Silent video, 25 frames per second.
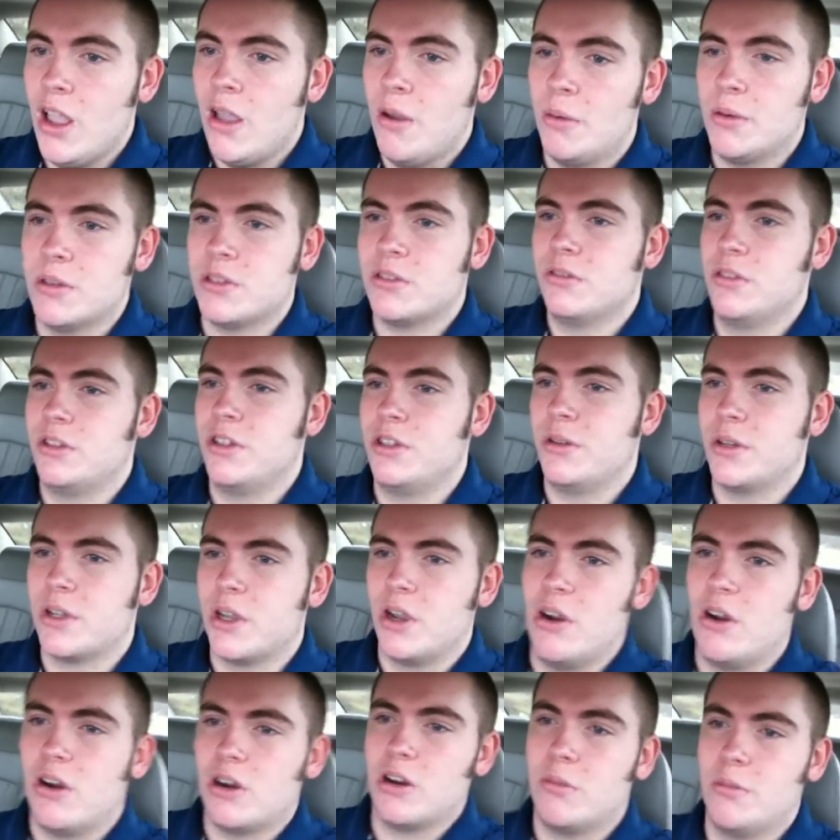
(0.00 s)
I was going to do a
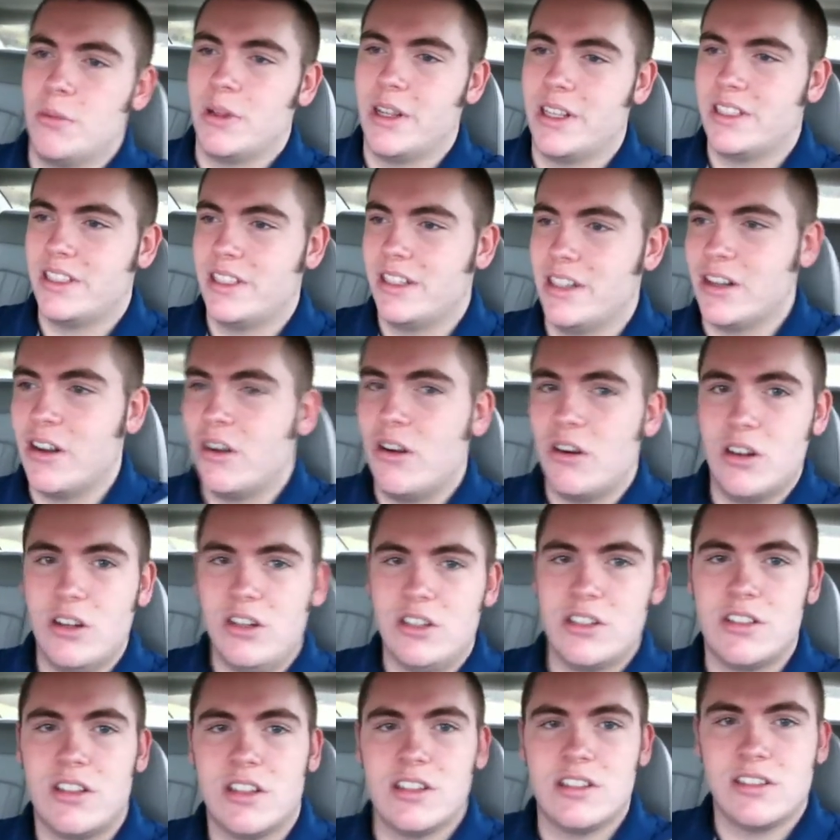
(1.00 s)
card, but I said a card
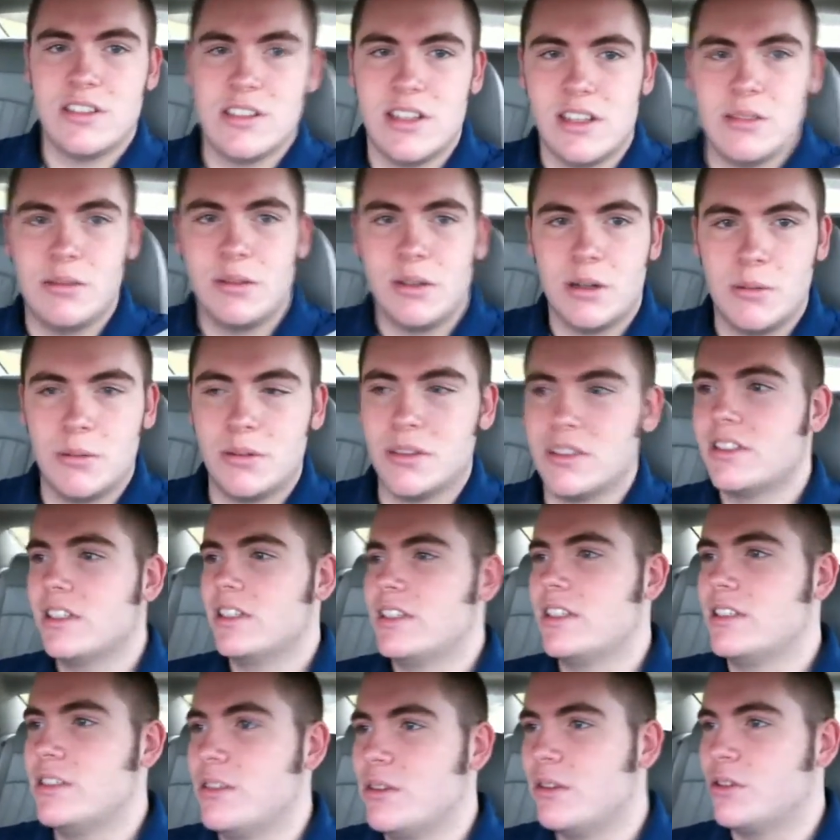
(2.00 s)
just doesn't say what I want to
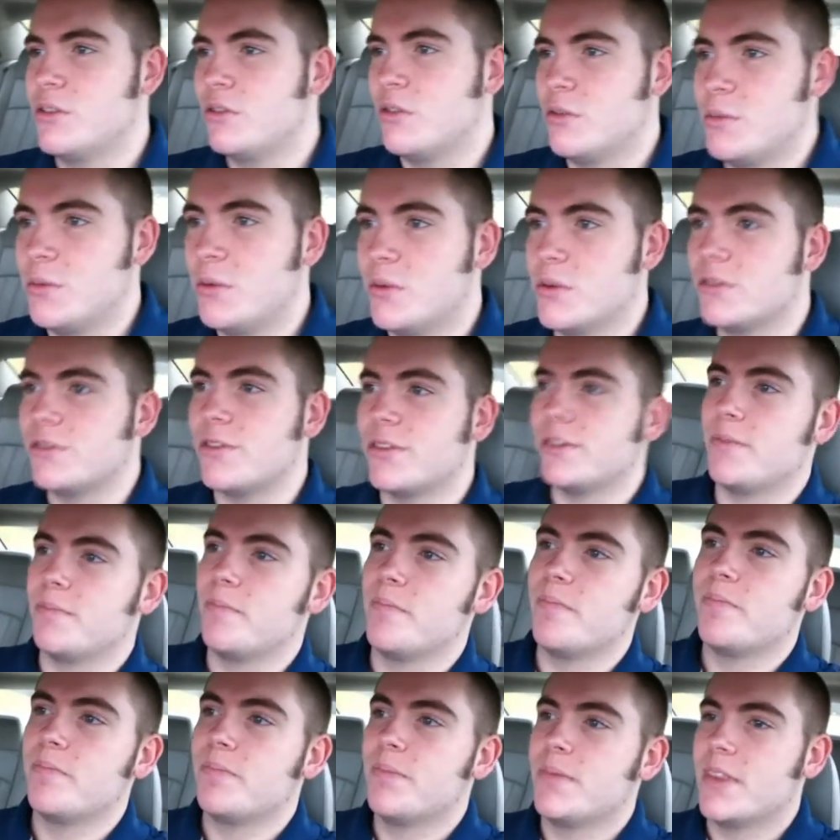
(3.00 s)
say, so I drew a portrait.
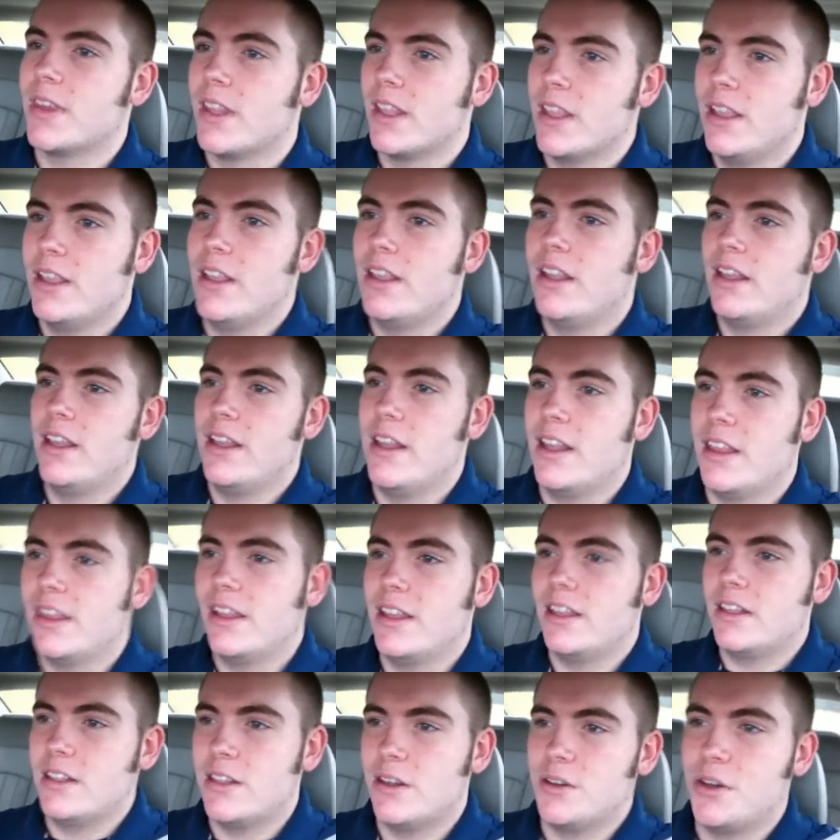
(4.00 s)
And I
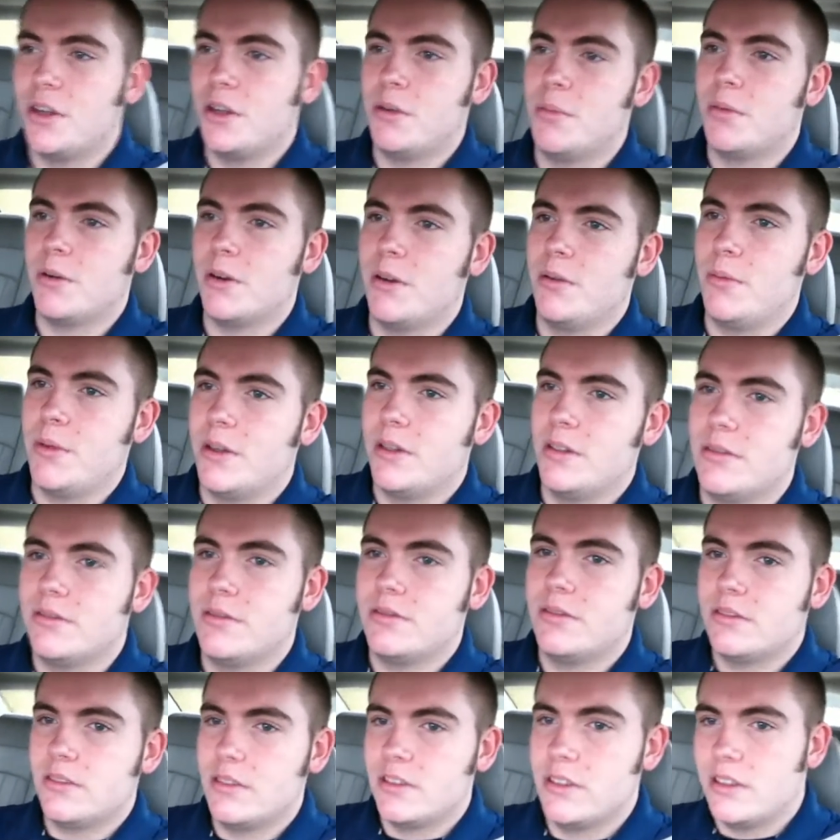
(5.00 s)
think it turned out pretty well.
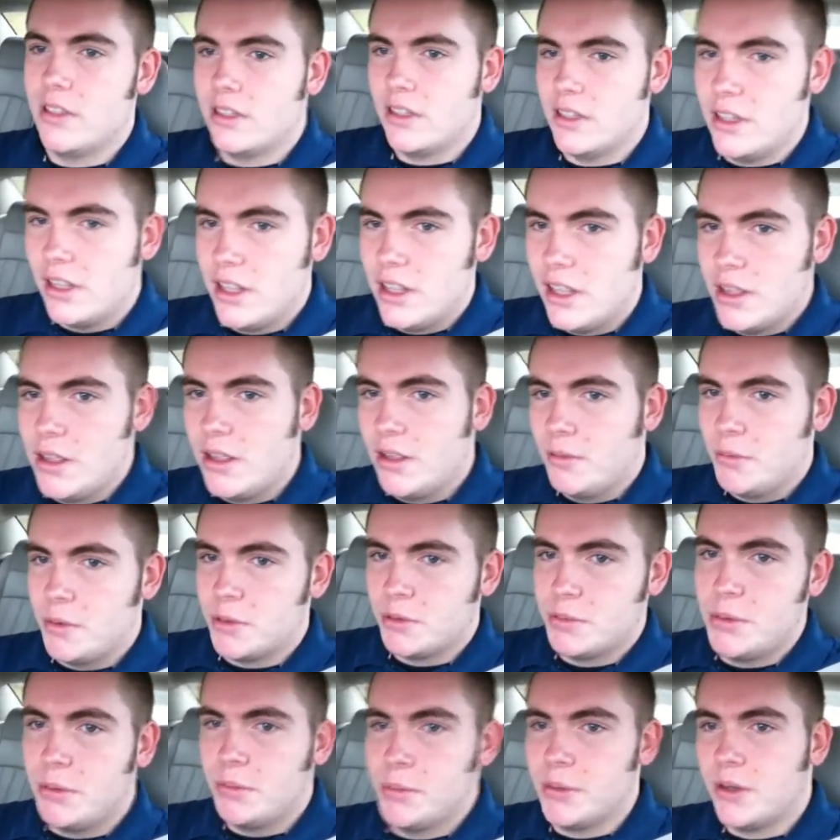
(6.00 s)

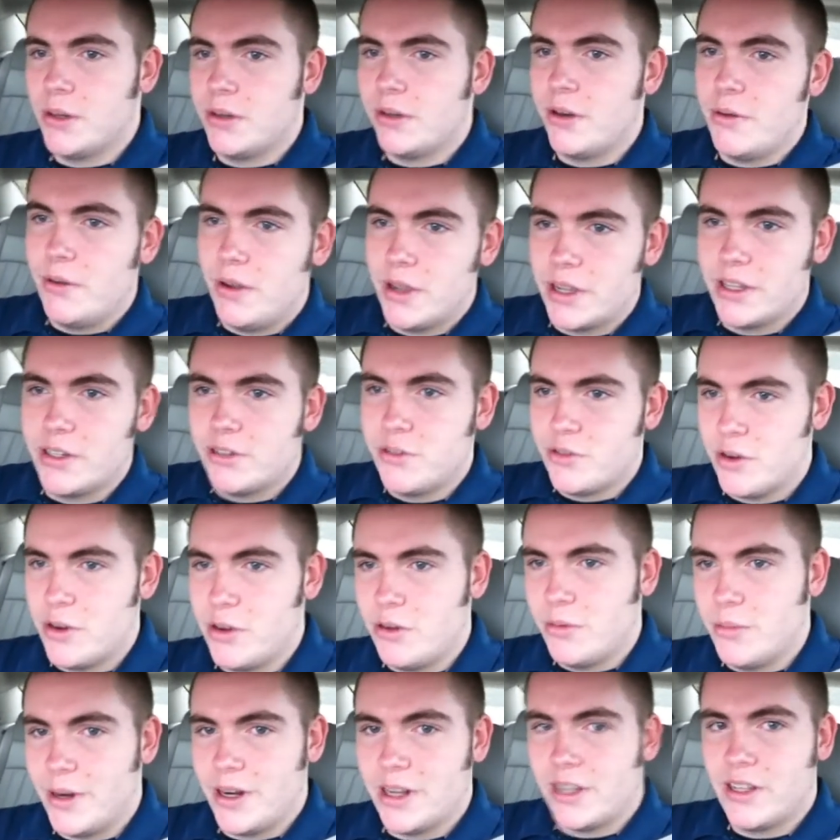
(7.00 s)
Most people don't know I could draw,
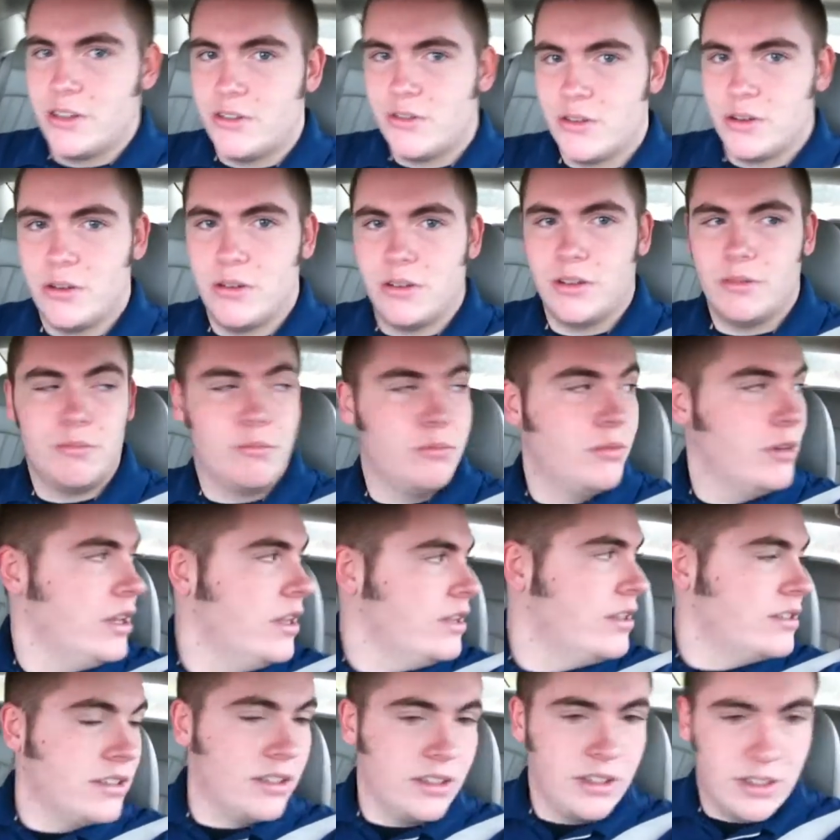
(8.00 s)
but I can draw
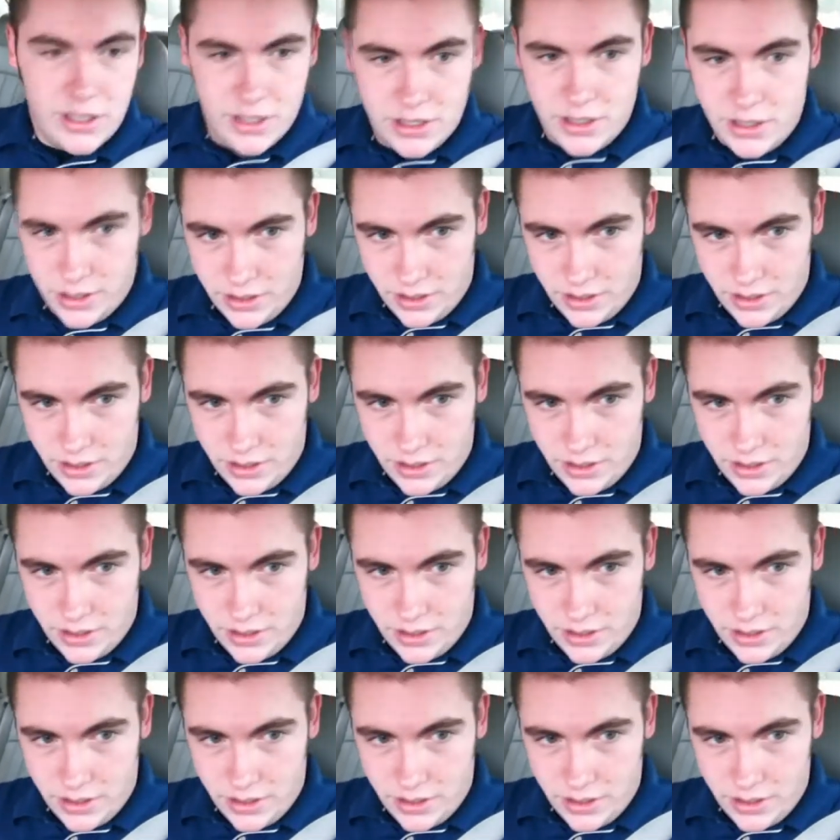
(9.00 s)
decently.